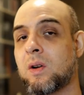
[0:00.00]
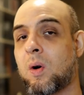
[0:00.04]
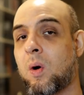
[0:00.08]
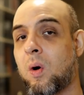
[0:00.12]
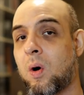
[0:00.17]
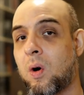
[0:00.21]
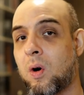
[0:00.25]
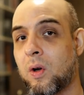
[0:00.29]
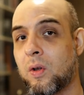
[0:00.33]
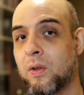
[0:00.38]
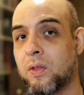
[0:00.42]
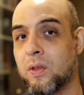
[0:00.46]
it
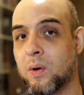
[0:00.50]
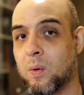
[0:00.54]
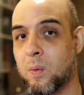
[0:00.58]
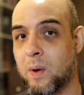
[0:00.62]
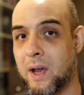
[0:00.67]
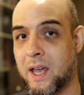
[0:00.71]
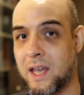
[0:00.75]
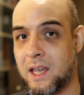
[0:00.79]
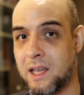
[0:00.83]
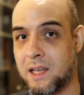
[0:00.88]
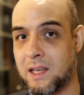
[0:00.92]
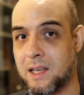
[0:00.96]
all the
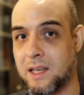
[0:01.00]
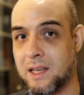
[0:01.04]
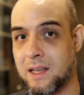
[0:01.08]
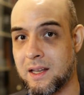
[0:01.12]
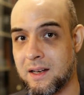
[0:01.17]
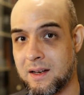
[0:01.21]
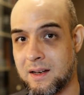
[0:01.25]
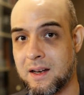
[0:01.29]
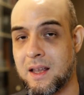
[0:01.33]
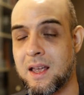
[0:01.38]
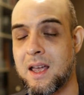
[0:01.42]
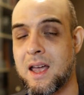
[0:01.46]
way
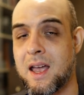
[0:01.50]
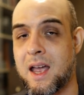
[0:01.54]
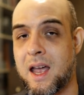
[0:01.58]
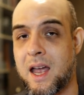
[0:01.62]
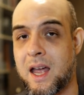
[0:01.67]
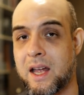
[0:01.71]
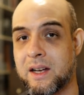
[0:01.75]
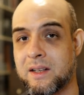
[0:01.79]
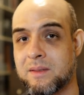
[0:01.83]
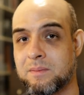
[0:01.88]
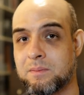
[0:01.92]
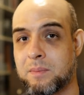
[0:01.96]
in
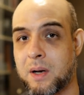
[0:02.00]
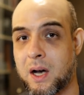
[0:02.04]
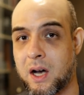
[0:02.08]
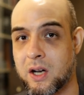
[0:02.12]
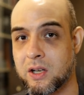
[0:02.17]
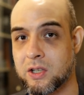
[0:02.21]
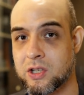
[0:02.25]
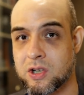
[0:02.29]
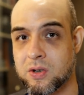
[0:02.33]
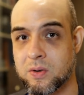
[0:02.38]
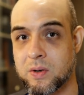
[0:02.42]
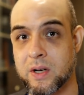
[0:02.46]
and
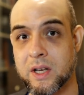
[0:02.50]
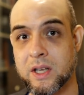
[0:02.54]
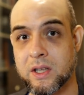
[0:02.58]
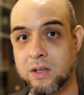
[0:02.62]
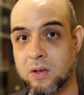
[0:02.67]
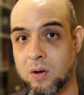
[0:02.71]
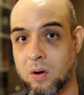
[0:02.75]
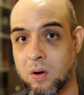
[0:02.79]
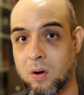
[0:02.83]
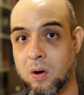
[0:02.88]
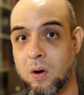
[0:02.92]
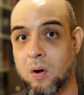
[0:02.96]
puncturing
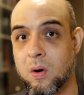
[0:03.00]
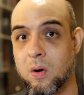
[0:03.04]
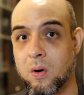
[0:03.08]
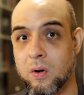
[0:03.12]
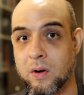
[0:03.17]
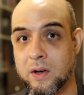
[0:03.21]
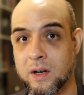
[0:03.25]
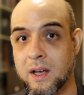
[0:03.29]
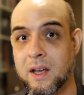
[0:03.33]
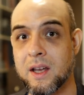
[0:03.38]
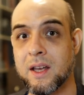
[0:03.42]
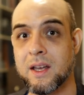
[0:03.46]
your
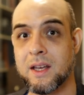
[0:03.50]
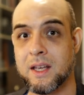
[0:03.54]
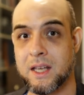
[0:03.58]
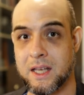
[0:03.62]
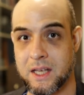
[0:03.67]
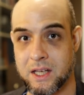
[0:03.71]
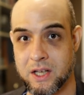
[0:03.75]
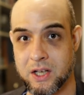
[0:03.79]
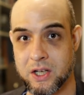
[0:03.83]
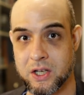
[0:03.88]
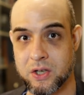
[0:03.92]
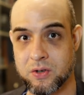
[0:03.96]
own
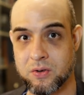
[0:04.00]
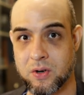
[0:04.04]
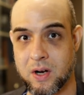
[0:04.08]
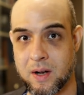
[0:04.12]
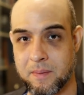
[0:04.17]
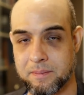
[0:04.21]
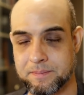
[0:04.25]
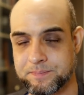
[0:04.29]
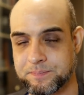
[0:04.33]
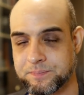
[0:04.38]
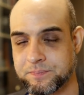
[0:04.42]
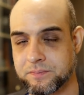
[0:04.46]

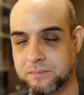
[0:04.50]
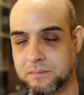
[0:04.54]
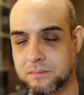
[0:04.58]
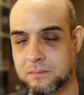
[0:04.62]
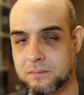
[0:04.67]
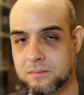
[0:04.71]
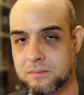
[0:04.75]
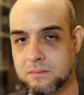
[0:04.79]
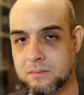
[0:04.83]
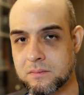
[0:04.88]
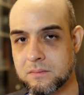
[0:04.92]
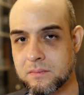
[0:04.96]
eardrum.
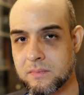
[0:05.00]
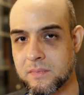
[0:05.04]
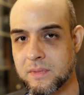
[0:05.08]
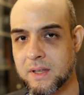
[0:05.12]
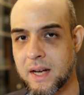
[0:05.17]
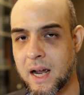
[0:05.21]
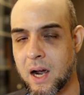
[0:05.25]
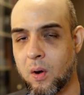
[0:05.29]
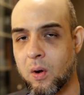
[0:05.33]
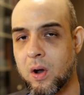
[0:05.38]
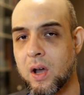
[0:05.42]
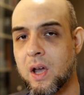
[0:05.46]

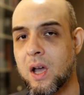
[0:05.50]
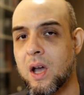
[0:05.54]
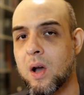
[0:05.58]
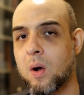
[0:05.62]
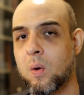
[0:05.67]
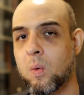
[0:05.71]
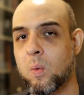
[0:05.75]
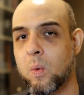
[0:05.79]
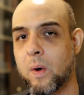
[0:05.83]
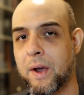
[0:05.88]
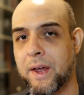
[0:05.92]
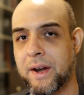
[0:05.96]
Now,
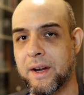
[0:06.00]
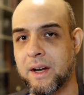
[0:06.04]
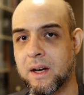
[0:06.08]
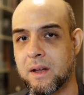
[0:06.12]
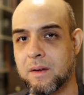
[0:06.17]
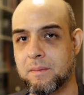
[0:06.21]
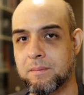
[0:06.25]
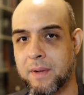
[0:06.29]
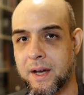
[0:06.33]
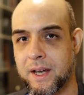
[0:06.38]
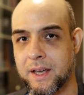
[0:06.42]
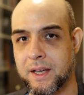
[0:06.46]

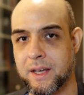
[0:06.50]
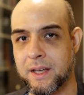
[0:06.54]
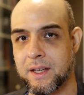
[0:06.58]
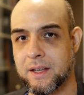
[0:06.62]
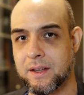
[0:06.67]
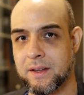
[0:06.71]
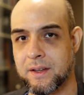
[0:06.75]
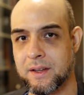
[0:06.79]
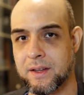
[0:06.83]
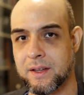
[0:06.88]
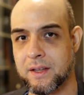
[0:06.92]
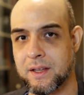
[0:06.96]
when
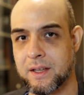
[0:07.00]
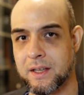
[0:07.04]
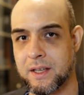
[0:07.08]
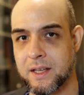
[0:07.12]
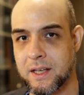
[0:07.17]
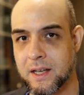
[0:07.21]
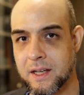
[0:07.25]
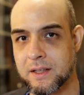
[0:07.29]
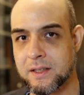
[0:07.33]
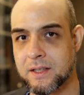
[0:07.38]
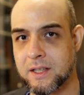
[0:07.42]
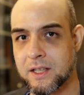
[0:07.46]
my
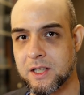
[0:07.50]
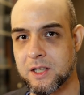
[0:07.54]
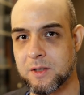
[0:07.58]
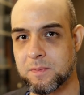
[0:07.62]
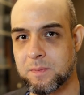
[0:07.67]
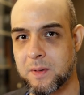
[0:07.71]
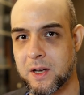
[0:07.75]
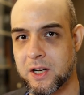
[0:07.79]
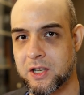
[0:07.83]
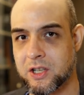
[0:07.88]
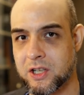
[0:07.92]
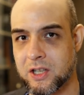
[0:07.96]
ENT
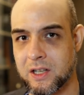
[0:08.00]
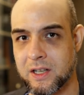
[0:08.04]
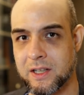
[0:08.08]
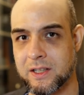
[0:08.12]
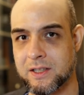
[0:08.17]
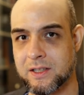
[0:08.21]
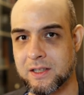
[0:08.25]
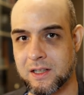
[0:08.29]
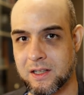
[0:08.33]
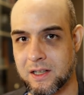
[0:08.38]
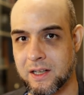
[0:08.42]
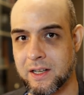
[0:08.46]

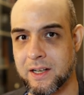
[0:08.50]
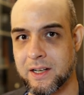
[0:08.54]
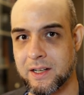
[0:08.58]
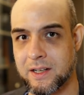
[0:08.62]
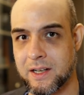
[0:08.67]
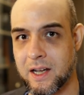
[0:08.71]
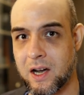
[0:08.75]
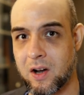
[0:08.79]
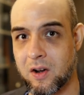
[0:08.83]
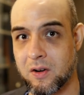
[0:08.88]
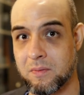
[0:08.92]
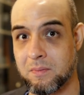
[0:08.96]
specialist
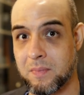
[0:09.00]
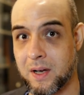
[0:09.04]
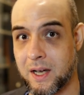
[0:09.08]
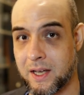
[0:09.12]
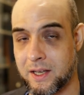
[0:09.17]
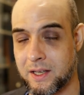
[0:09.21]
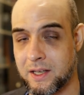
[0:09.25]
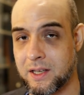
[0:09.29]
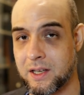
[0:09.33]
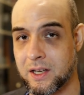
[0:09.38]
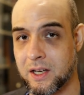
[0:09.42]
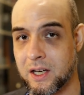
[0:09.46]
cleaned out
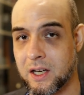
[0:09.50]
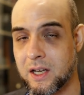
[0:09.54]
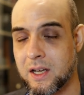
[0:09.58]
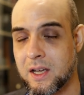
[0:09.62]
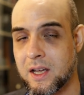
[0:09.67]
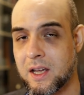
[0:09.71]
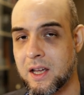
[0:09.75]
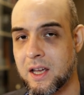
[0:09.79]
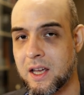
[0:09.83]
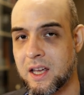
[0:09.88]
my ear,